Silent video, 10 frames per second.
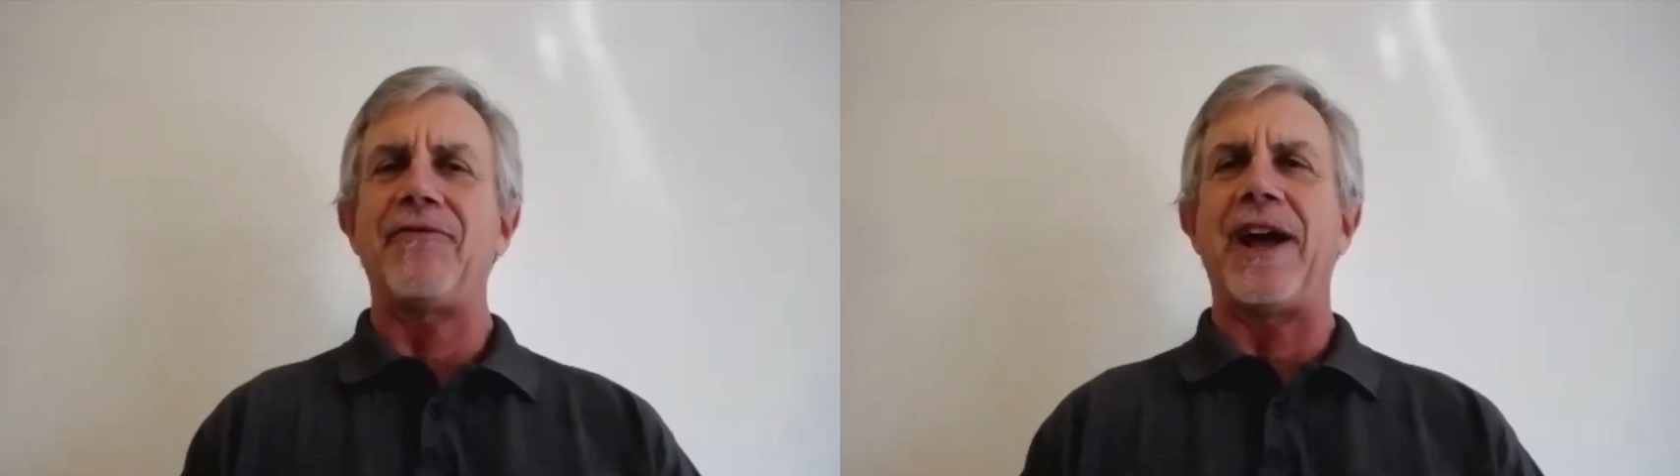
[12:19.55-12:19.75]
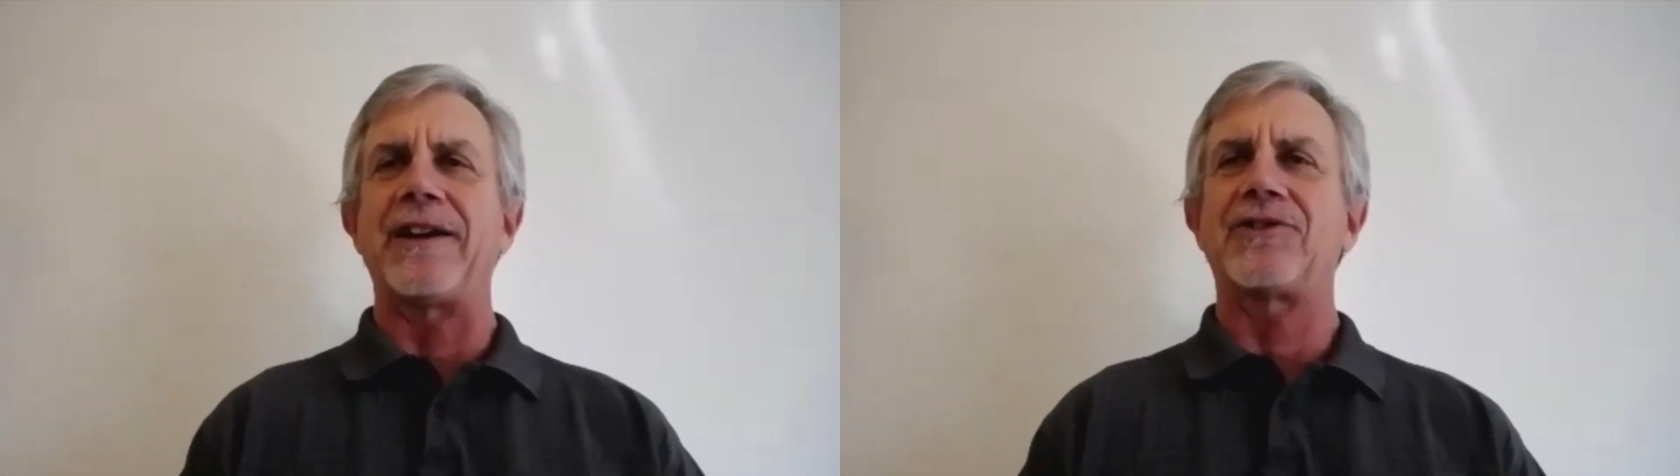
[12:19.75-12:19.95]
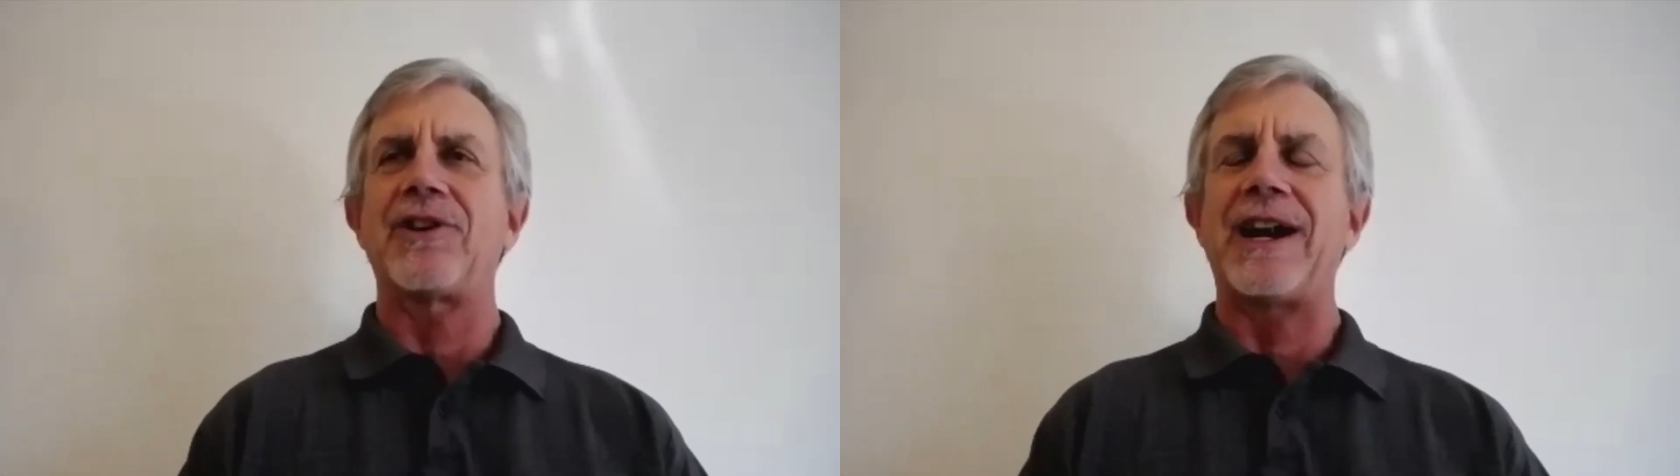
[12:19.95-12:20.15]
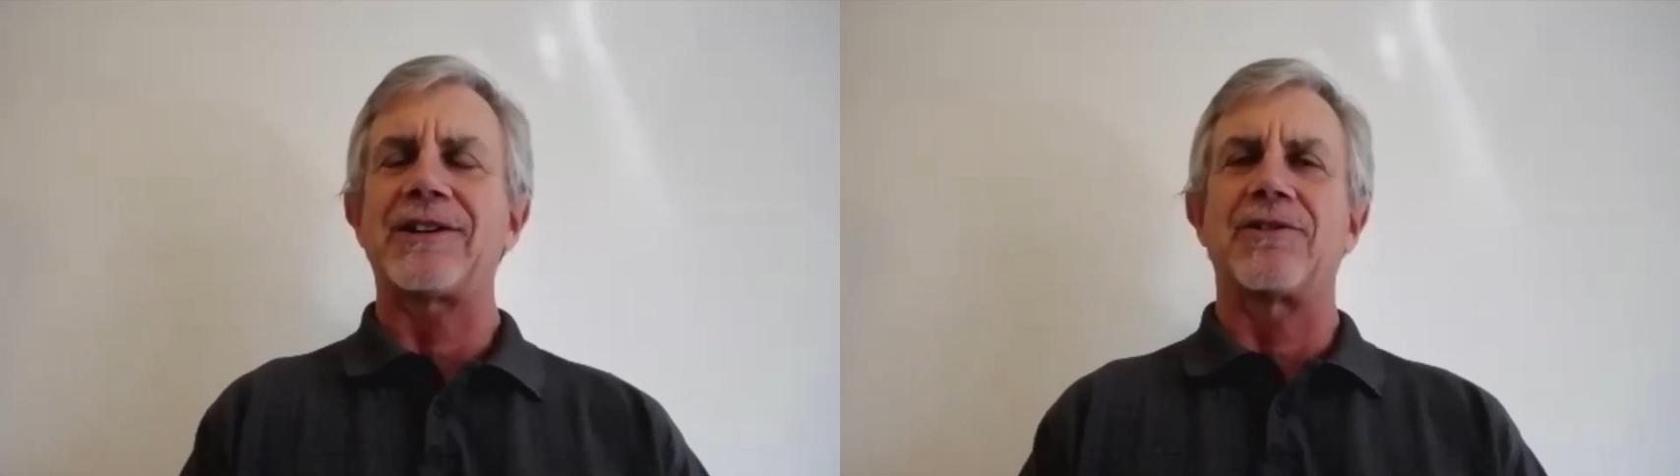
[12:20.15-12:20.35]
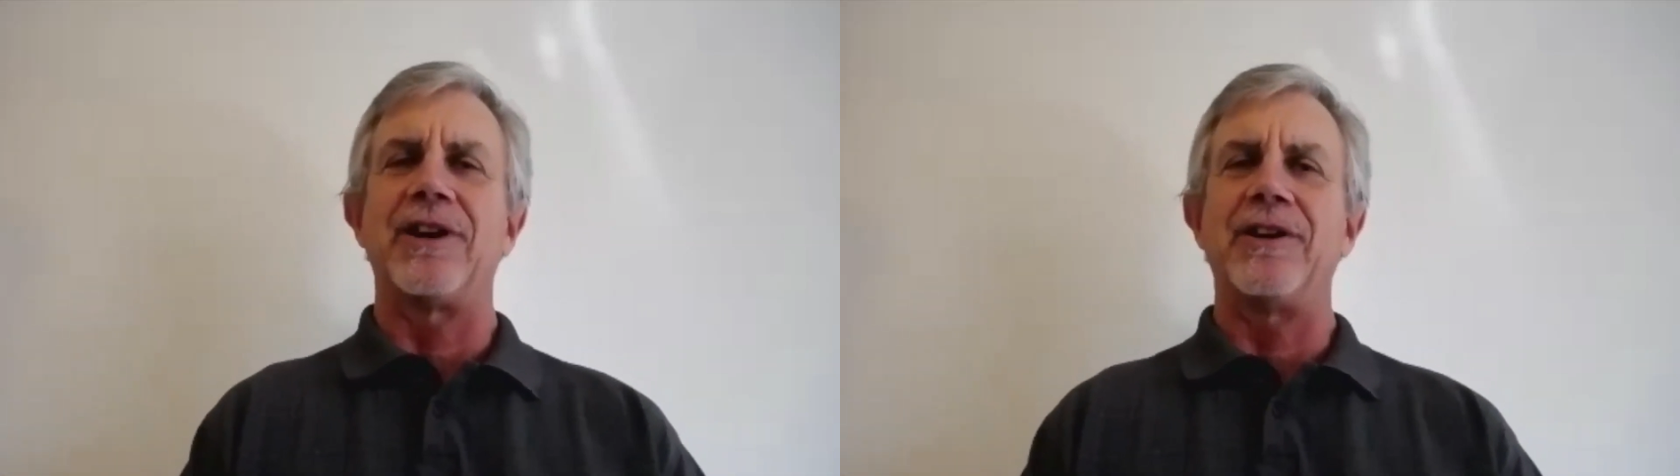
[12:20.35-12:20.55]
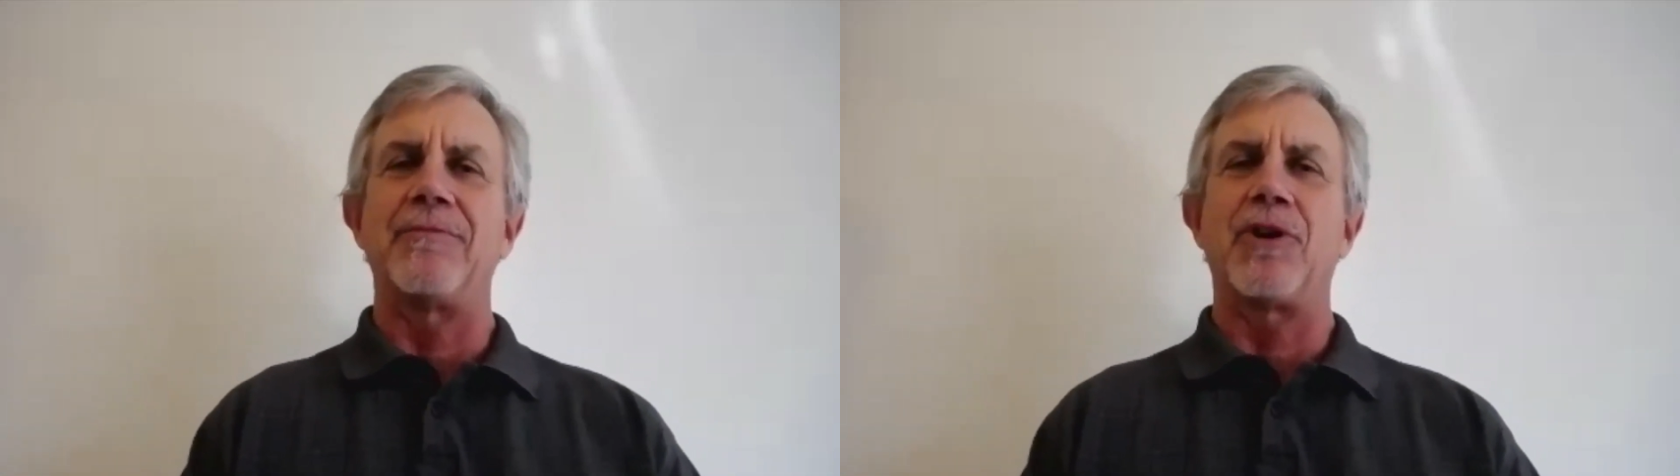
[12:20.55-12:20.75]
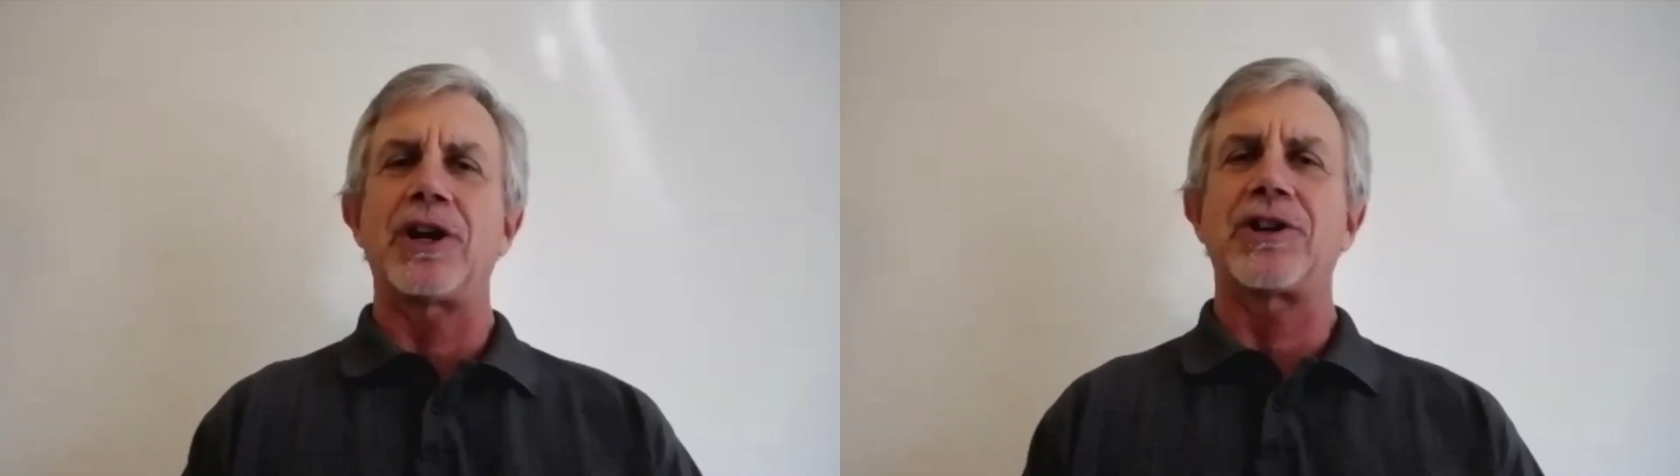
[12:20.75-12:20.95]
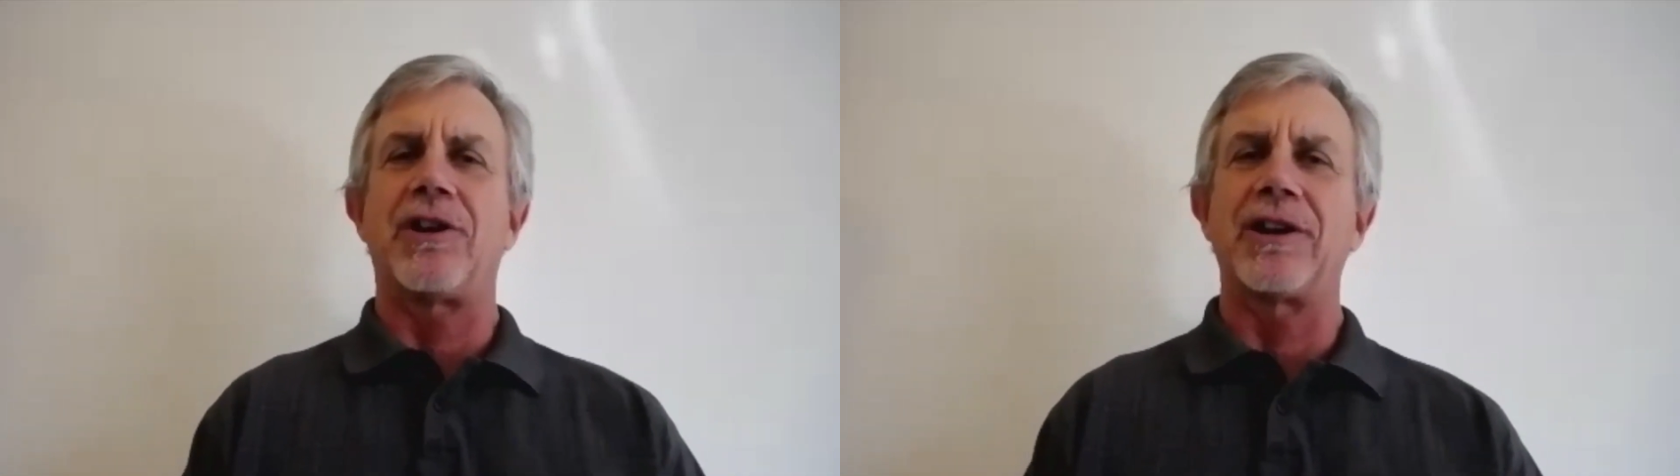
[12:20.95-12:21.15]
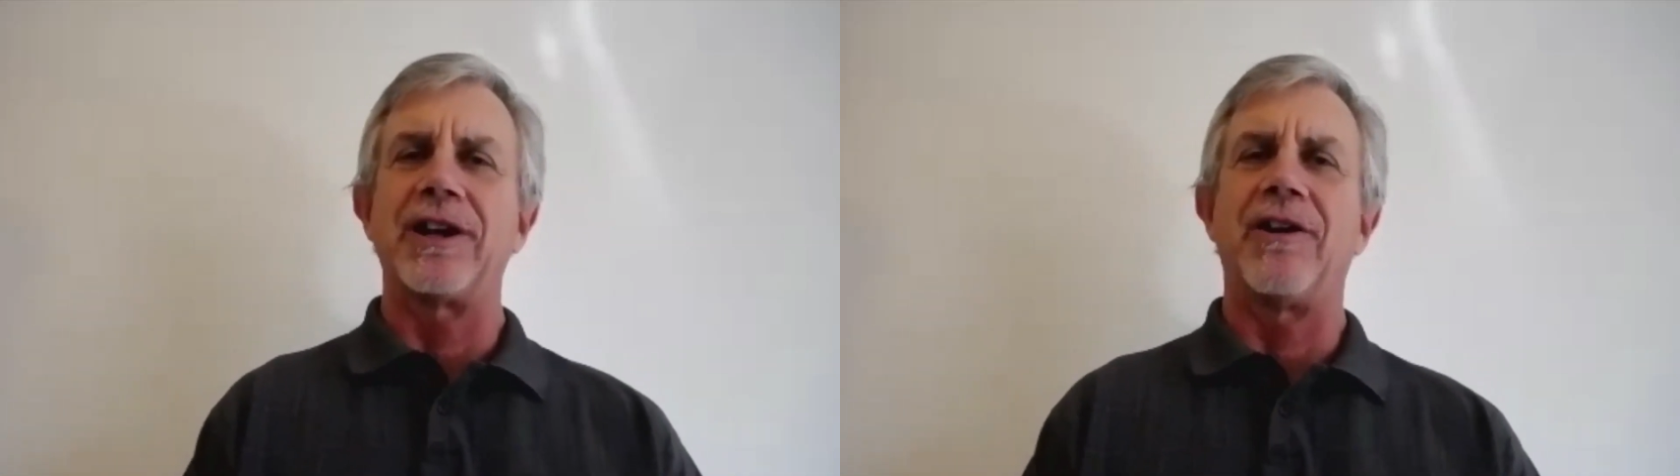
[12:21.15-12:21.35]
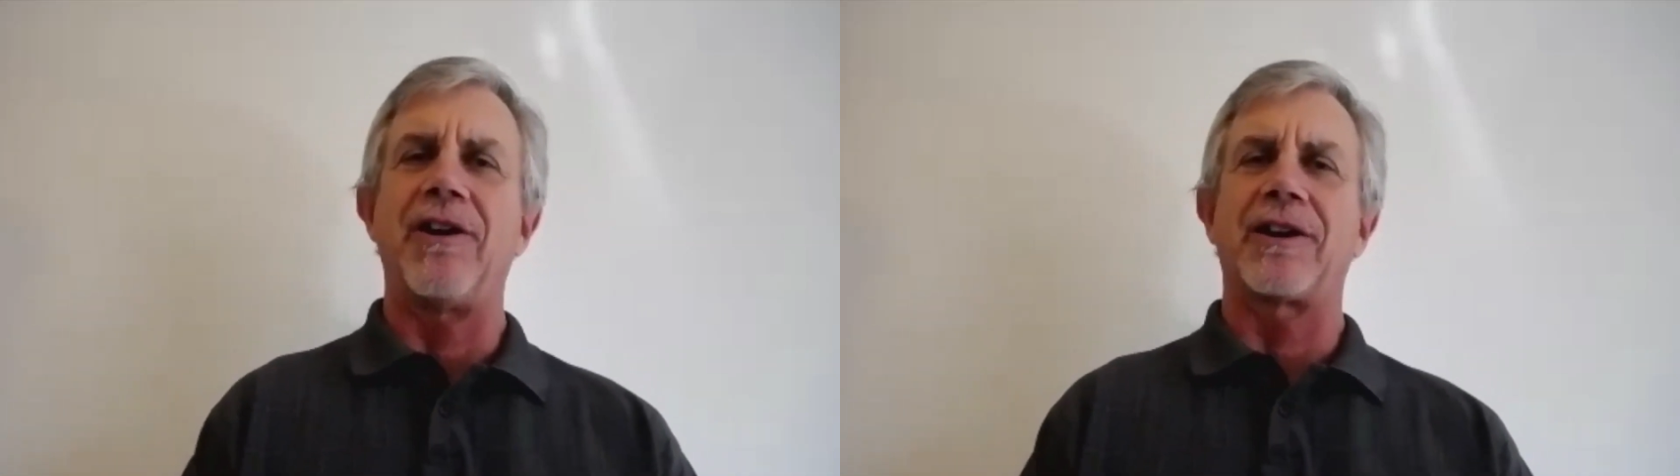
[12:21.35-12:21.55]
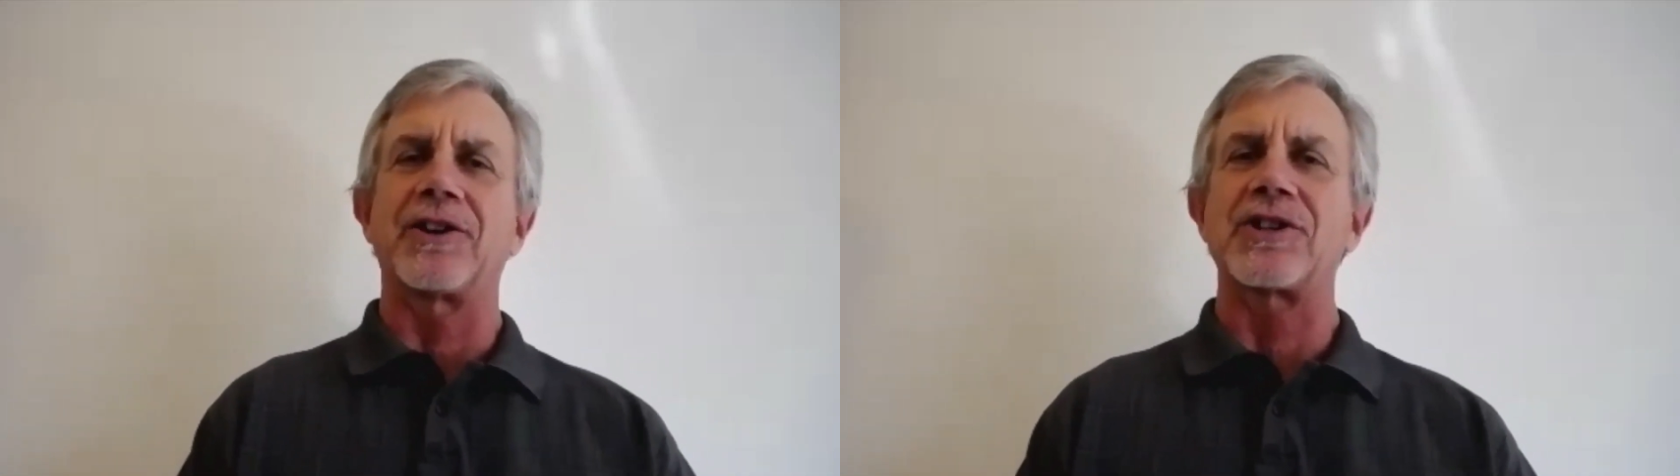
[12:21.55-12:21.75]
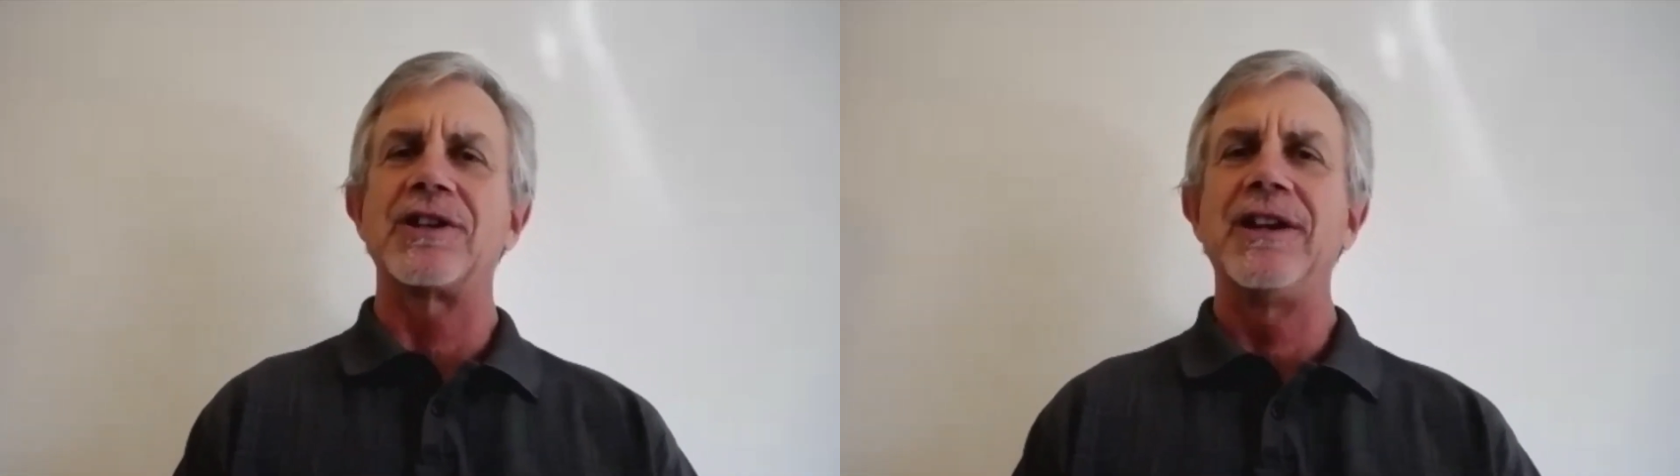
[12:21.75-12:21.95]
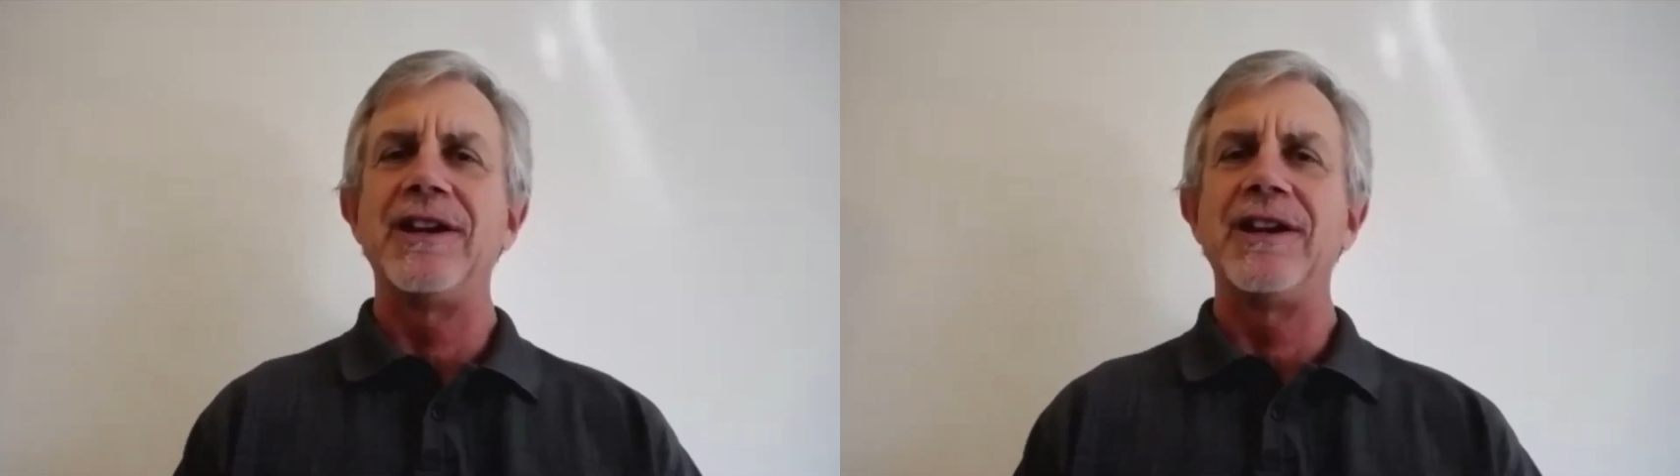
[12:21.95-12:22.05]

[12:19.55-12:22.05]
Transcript: that tractor in the brush hog in August